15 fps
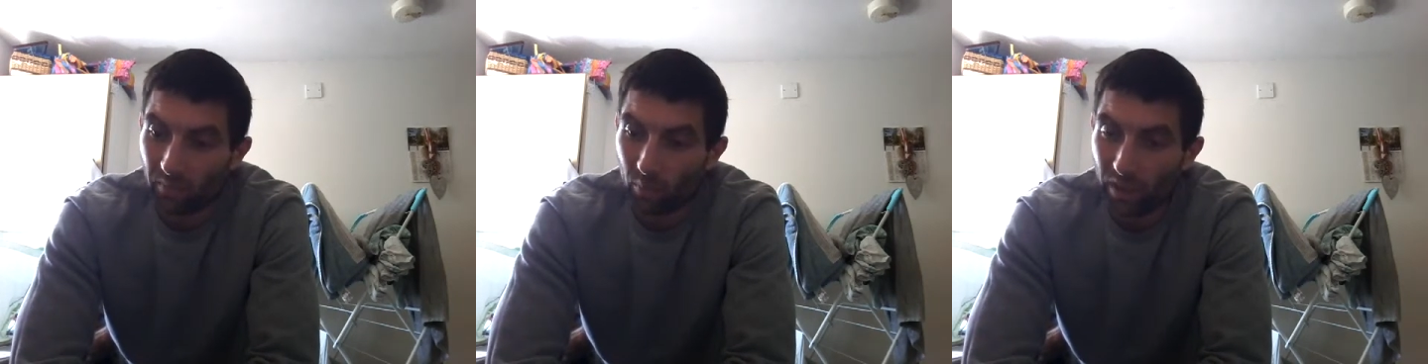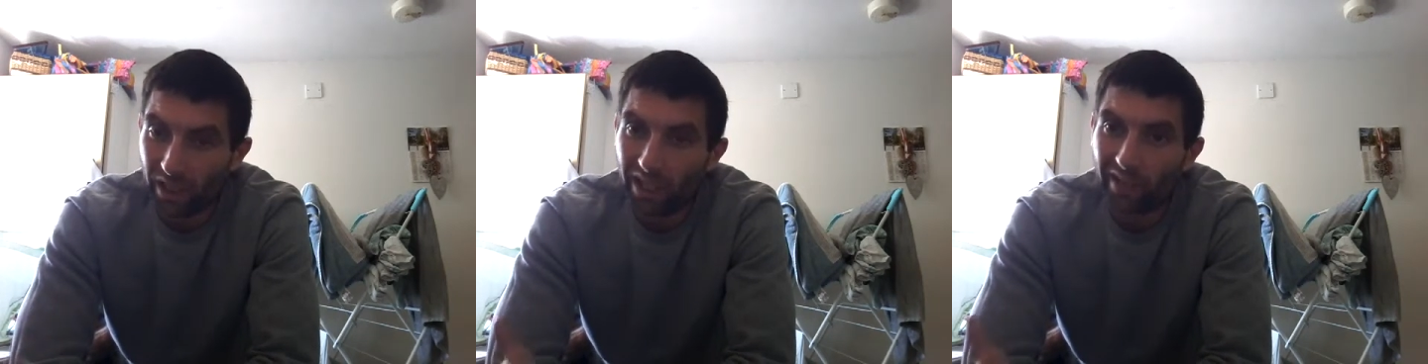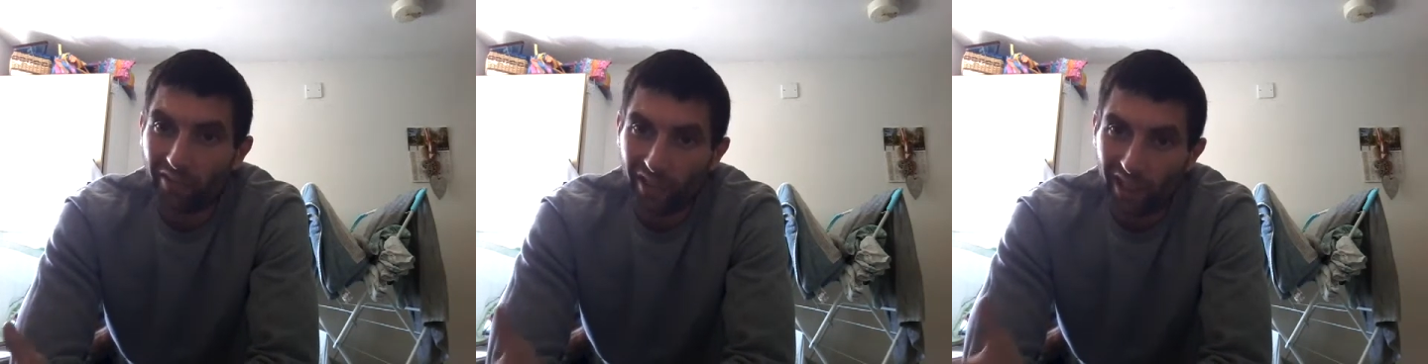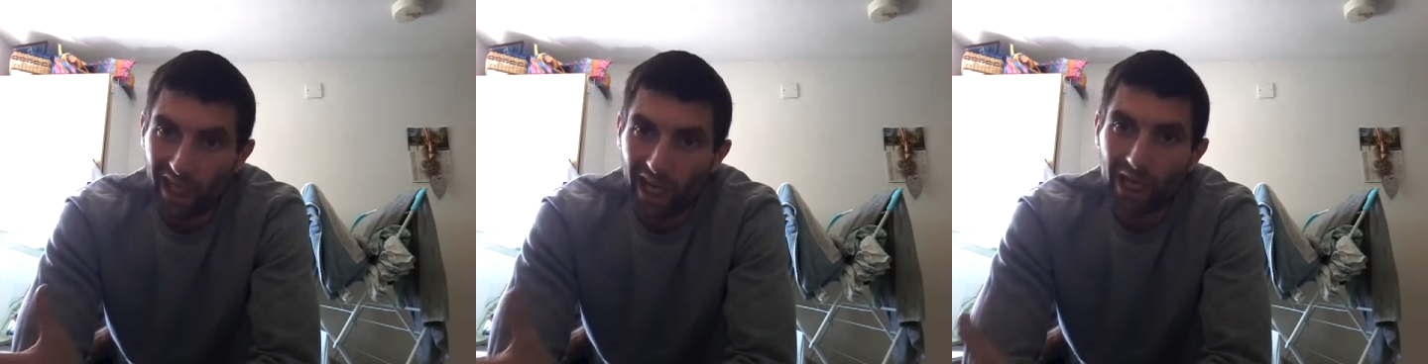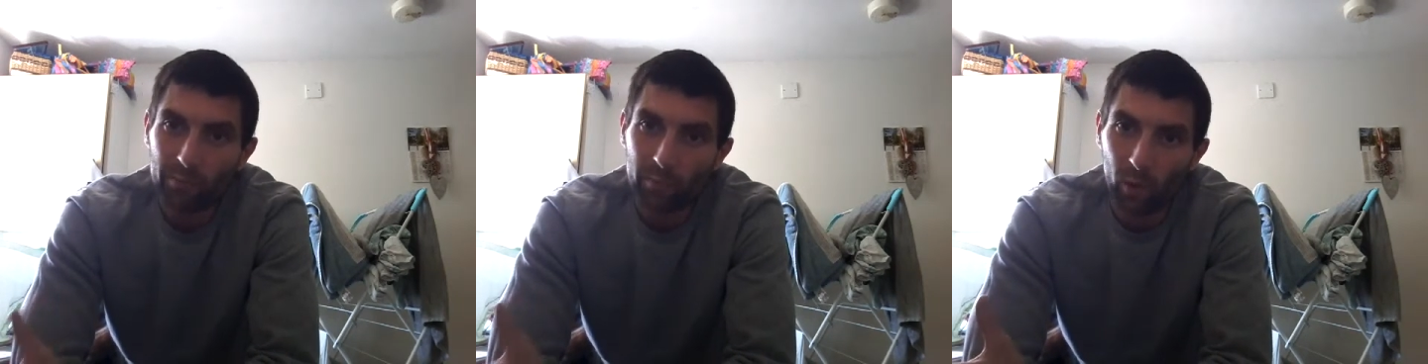We need to
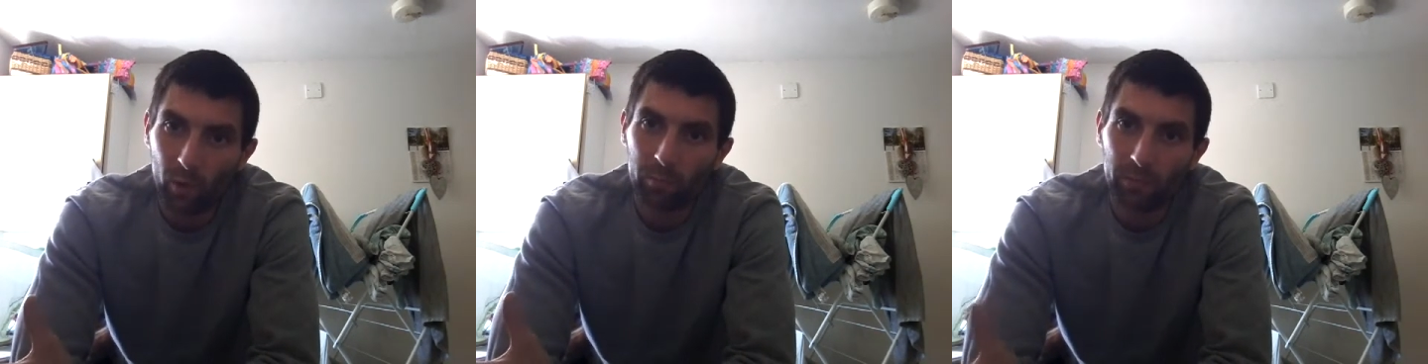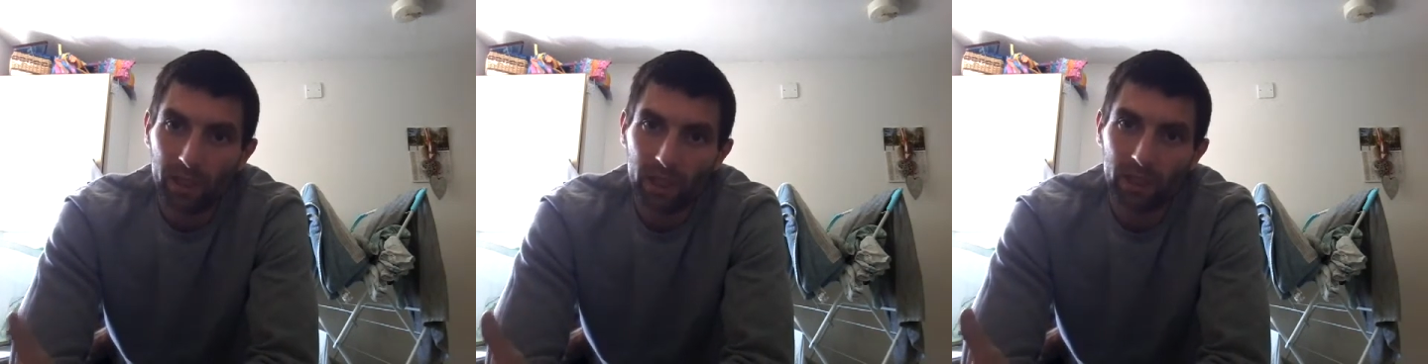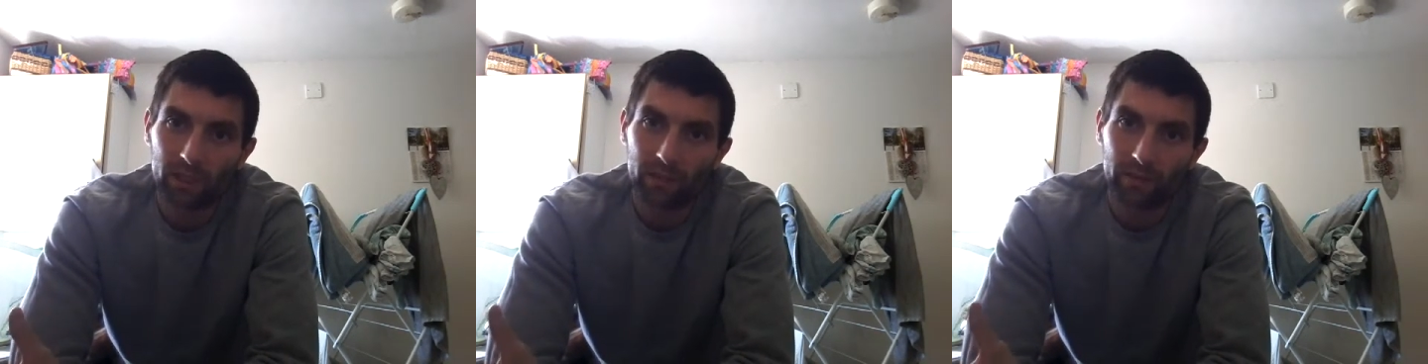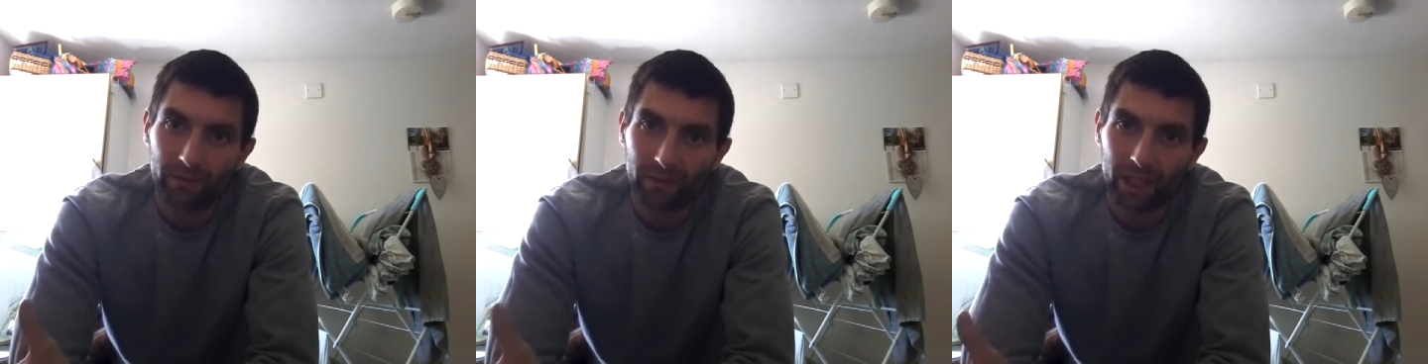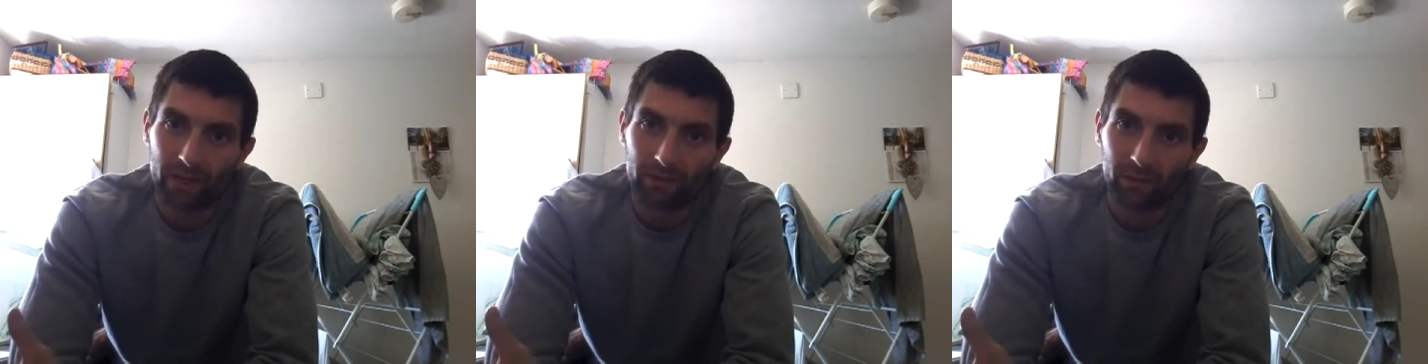keep on meeting
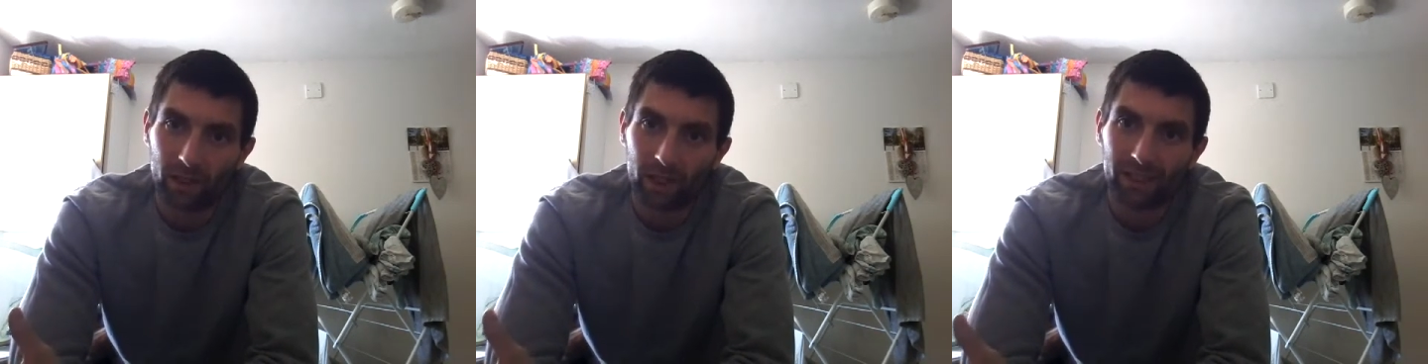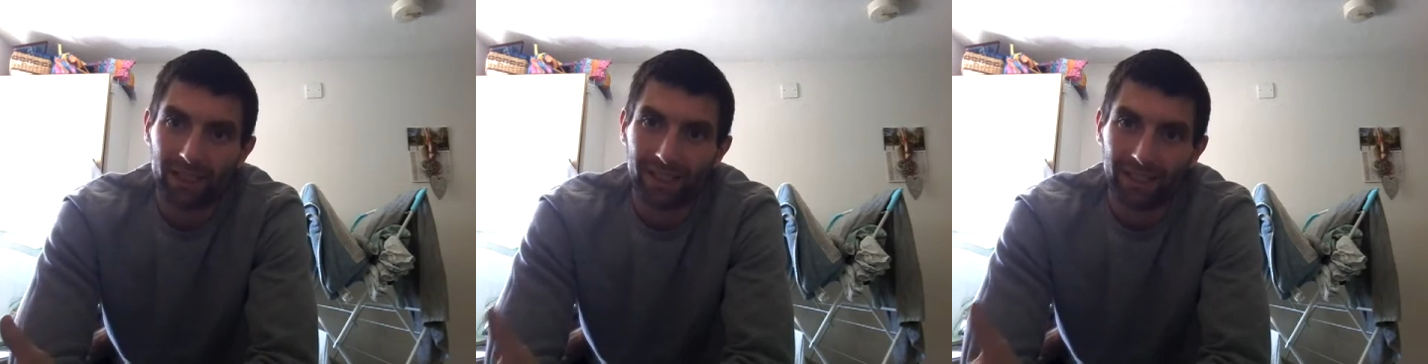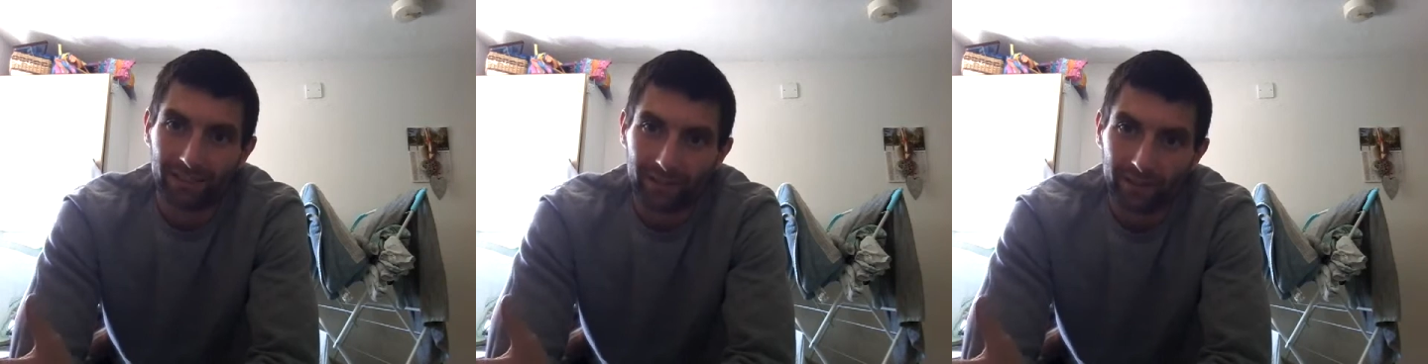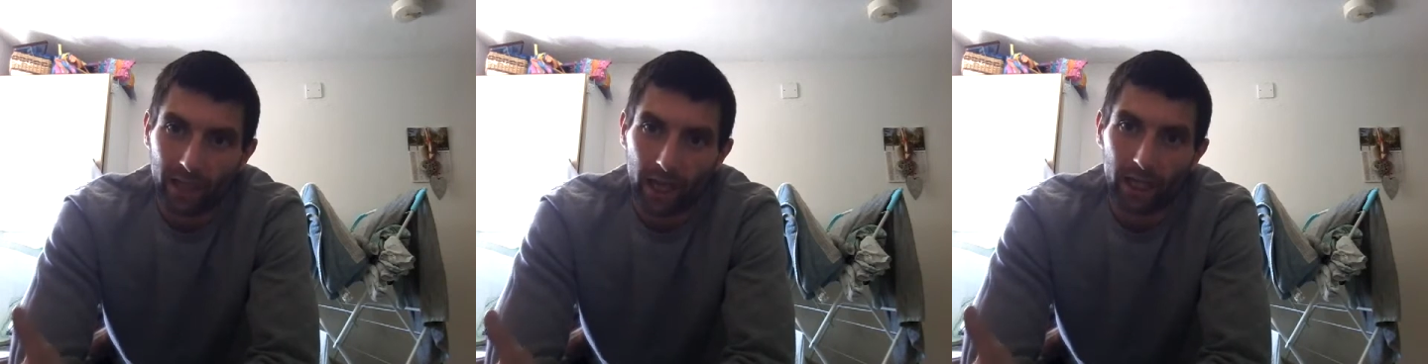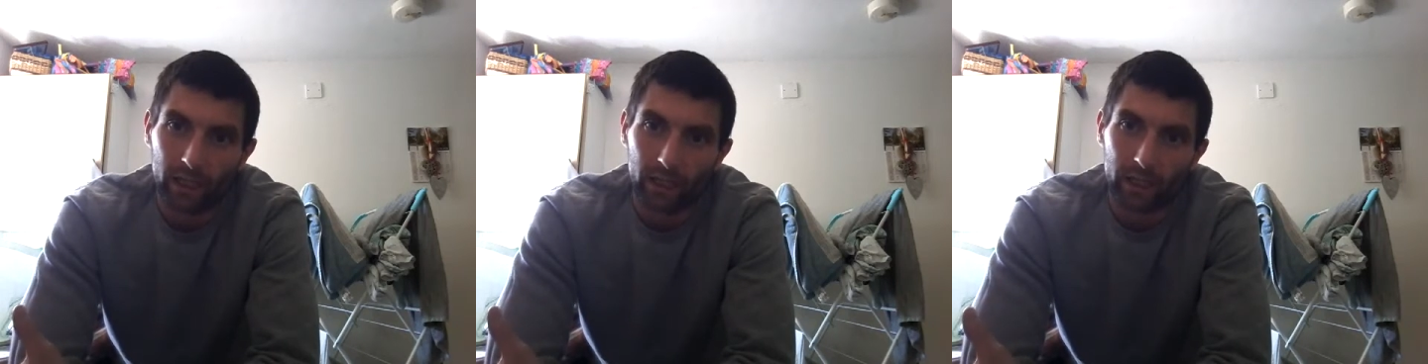together
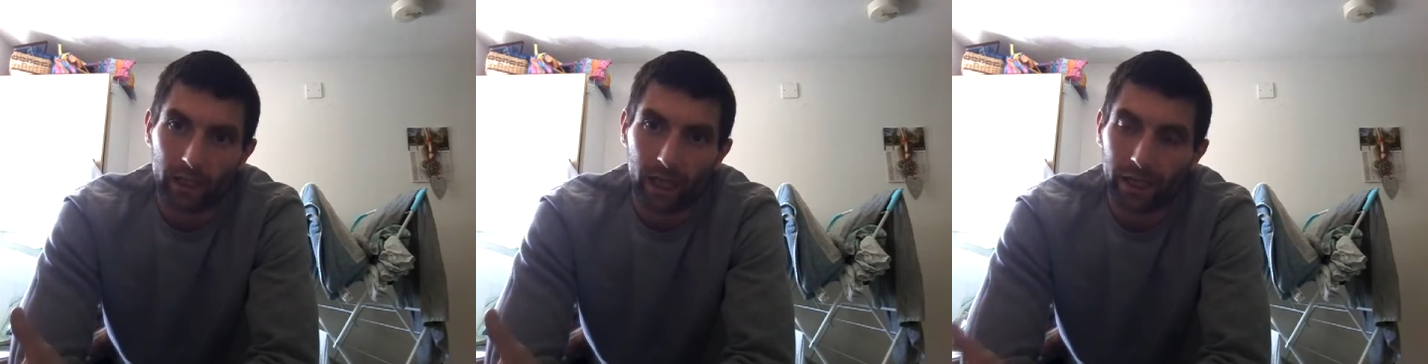daily.